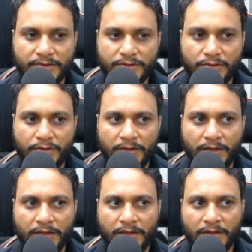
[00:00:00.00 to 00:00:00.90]
So
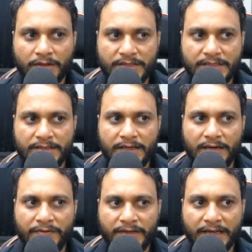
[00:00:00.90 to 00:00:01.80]
since the
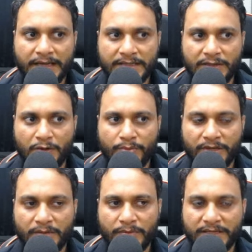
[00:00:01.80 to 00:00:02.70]
left has now
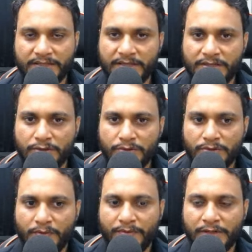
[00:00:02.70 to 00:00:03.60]
become less than 0,
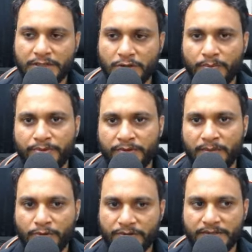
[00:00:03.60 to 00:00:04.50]
so we will stop
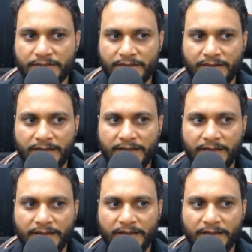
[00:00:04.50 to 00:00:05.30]
the process here, right?